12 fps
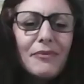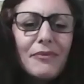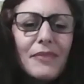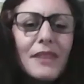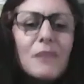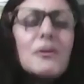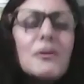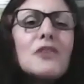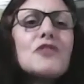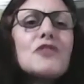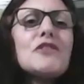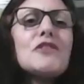The
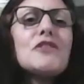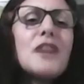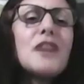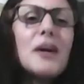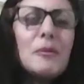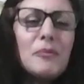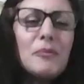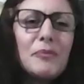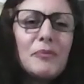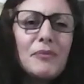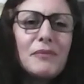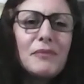mastery of time.
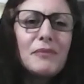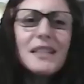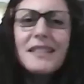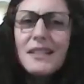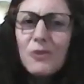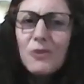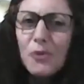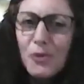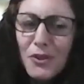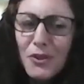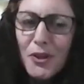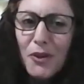This is
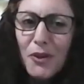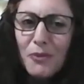also